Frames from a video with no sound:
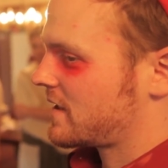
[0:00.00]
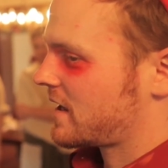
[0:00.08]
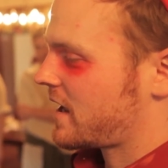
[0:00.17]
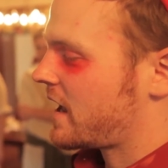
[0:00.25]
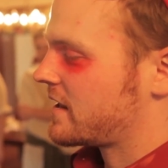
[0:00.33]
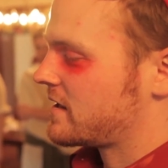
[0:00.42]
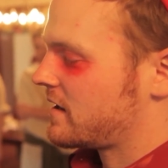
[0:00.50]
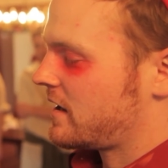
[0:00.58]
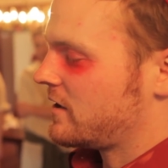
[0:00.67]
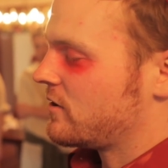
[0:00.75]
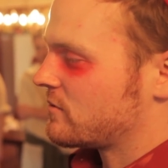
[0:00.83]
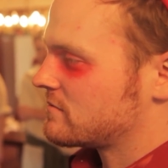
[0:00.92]
I got it, I
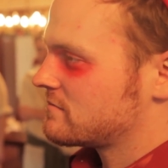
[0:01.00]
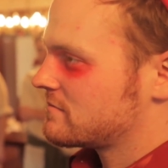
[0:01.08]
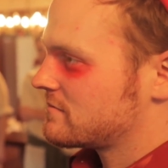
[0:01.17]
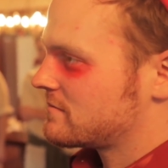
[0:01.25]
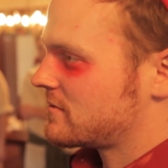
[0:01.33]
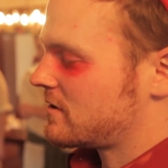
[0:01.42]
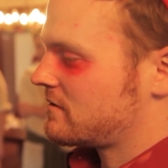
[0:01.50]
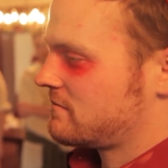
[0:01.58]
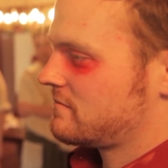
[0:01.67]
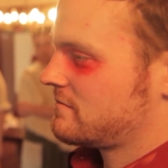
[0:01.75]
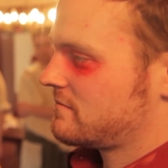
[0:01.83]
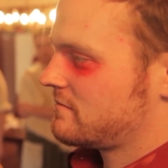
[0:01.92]
know. I'm not afraid to